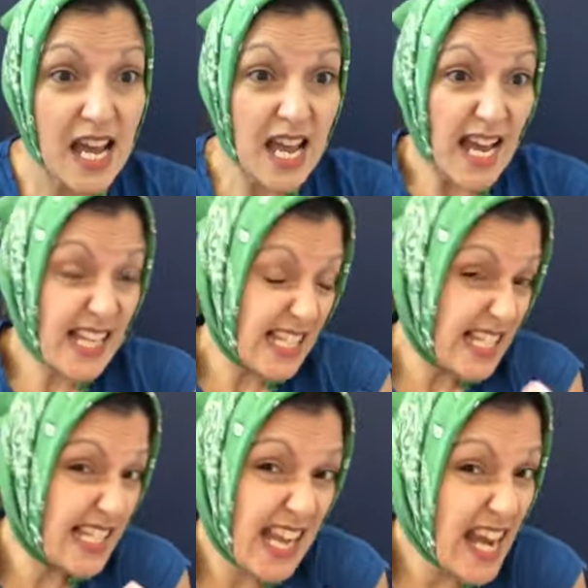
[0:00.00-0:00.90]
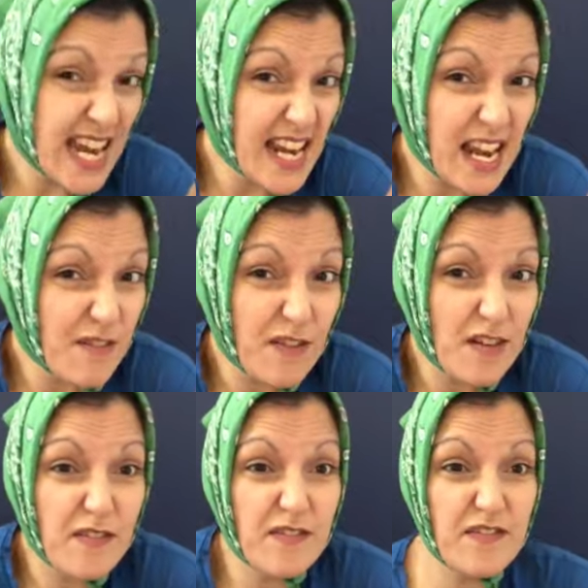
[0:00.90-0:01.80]
It's teeny for
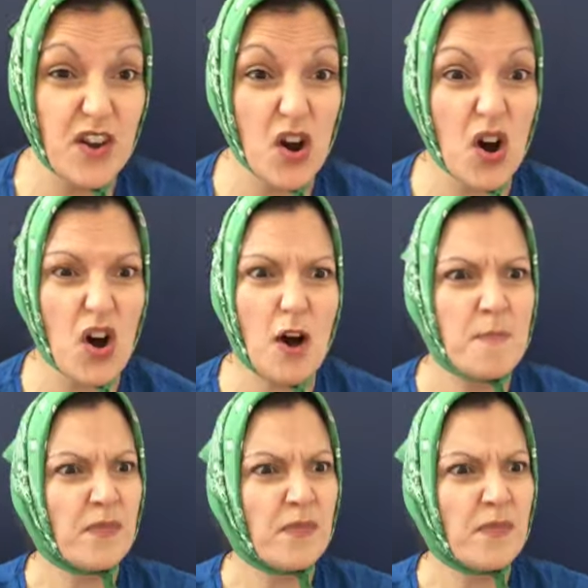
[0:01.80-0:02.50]
four.